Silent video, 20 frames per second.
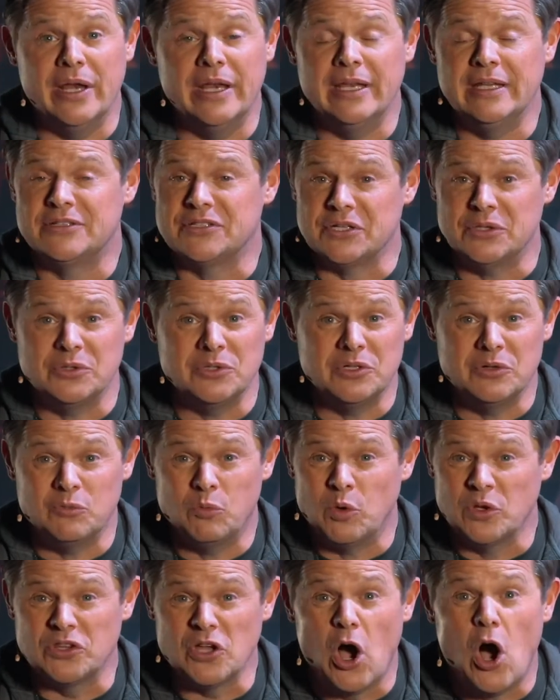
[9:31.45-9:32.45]
And so
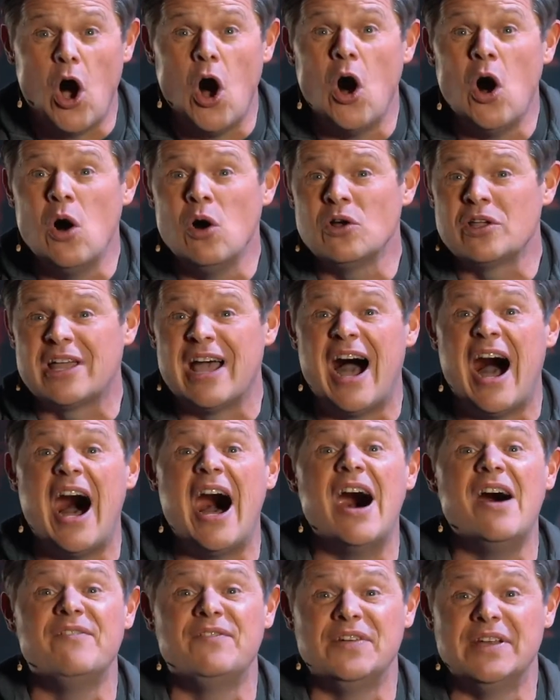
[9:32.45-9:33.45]
with all
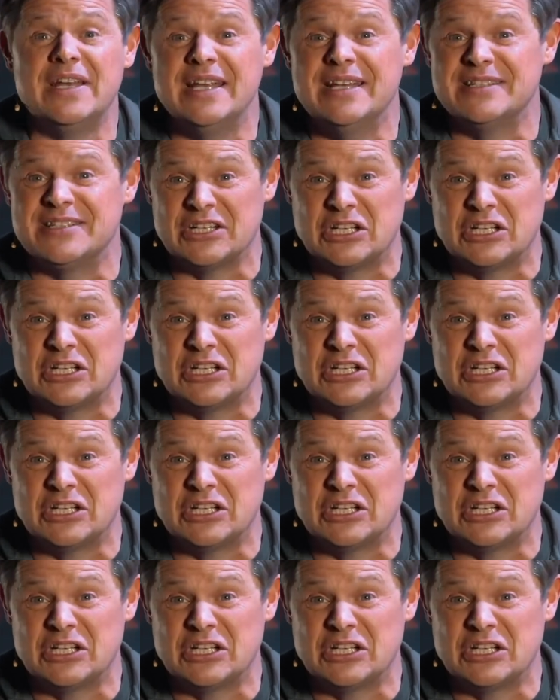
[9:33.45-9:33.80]
confidence